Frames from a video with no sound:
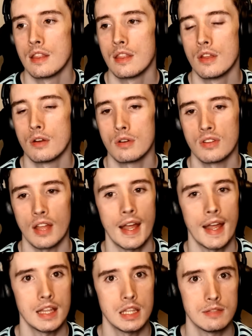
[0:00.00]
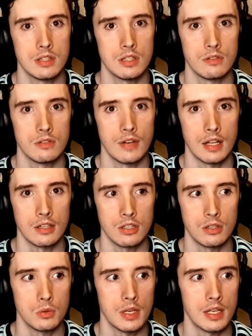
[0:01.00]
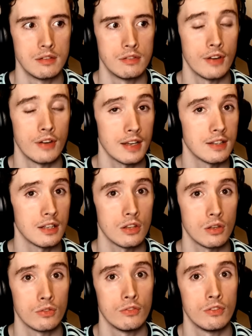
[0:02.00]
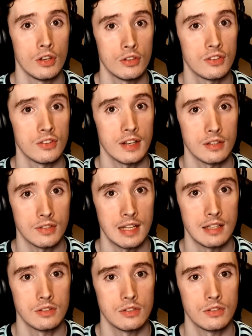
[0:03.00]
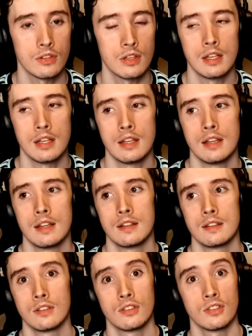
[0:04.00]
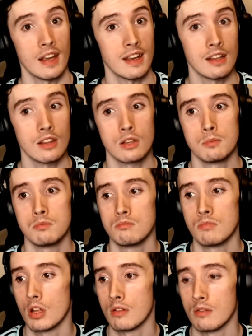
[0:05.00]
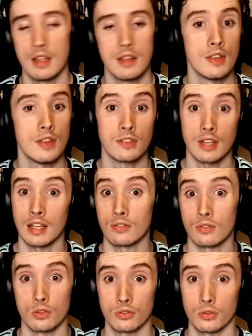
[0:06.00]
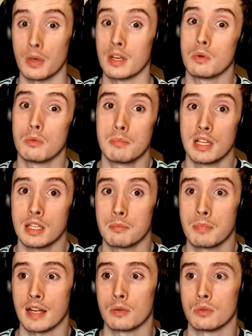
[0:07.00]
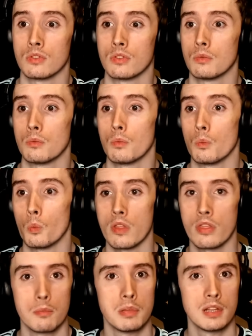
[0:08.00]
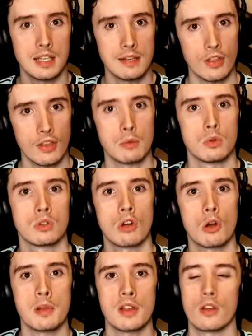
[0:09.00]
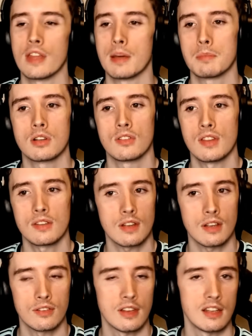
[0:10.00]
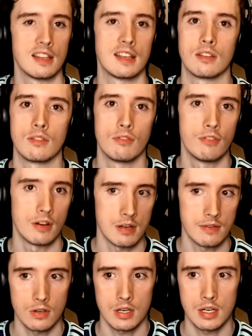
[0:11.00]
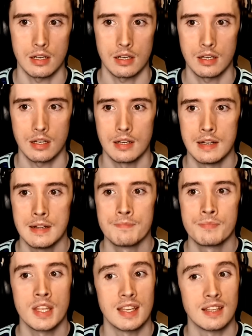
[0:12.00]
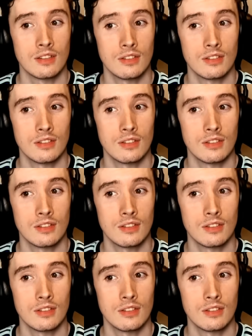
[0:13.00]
there is a hell of a lot of value in finding those versatile talents, signing them, in this case, for £21 million, with the belief that he will grow beyond that, because this guy's ceiling is very, very high. He's